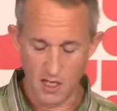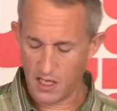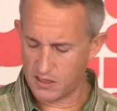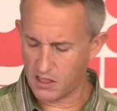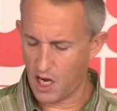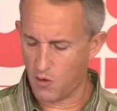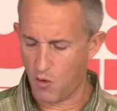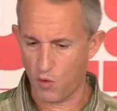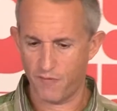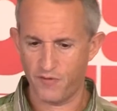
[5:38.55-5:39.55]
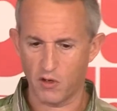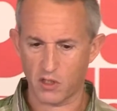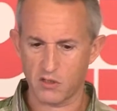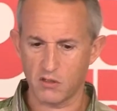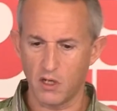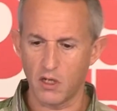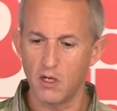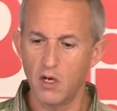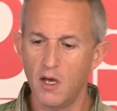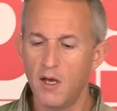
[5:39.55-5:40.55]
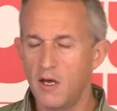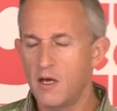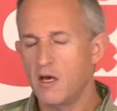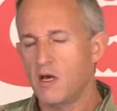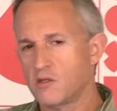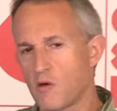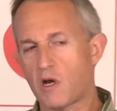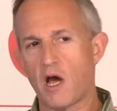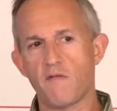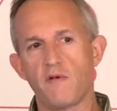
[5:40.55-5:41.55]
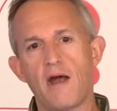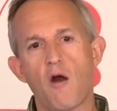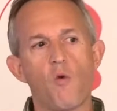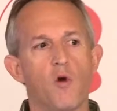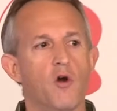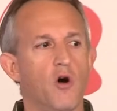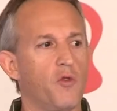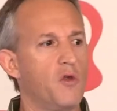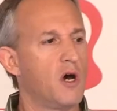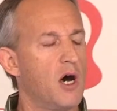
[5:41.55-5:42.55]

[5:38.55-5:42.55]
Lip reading: That's kind of what we're focused on. So kind of in our world,